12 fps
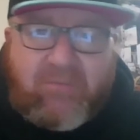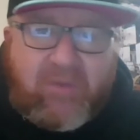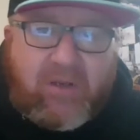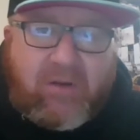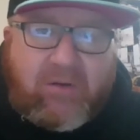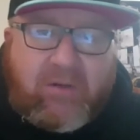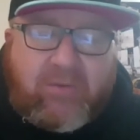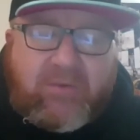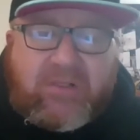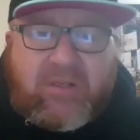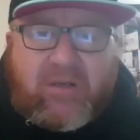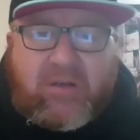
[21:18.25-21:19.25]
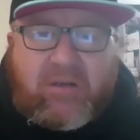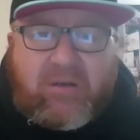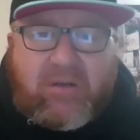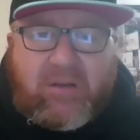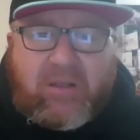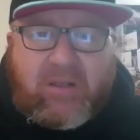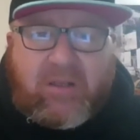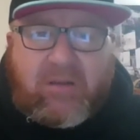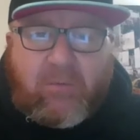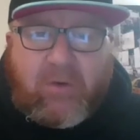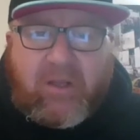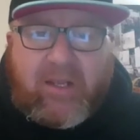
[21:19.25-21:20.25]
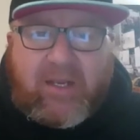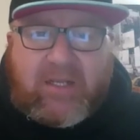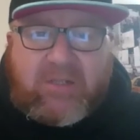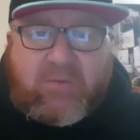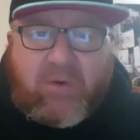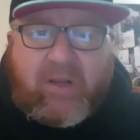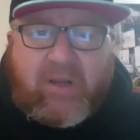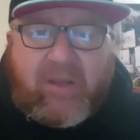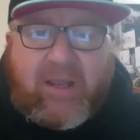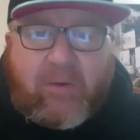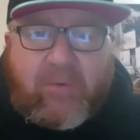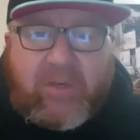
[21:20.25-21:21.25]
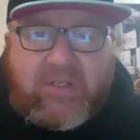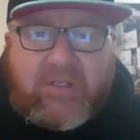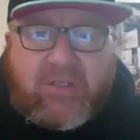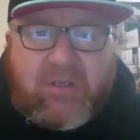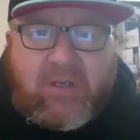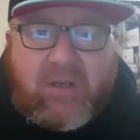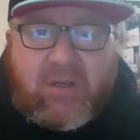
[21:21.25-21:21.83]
you know, it was uh, the, one of the guys running the outreach